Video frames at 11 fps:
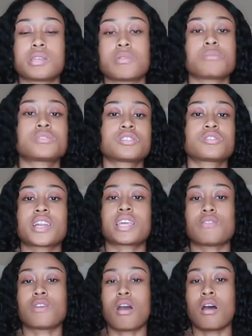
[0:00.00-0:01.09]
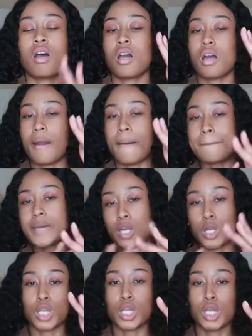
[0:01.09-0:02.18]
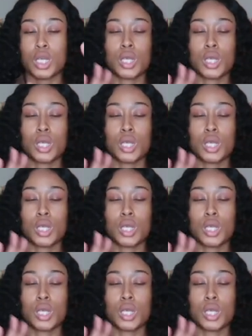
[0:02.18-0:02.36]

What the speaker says: I'm just trying to give y'all a better